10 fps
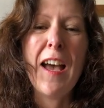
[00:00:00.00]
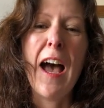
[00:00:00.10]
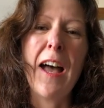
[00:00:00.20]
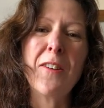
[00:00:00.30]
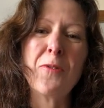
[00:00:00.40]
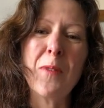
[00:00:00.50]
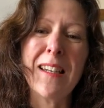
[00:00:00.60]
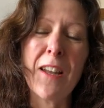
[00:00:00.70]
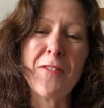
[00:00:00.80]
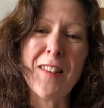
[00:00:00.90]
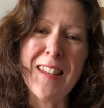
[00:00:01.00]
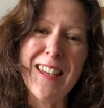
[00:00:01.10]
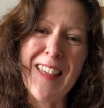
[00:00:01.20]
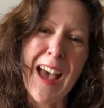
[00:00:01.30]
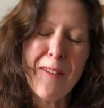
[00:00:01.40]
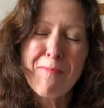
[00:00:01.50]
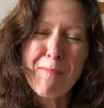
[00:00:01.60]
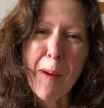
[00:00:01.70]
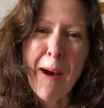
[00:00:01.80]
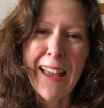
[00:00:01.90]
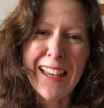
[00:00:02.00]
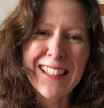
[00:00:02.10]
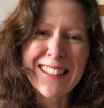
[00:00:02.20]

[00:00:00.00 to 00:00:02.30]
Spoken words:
and we'd love to see you there. Bye bye.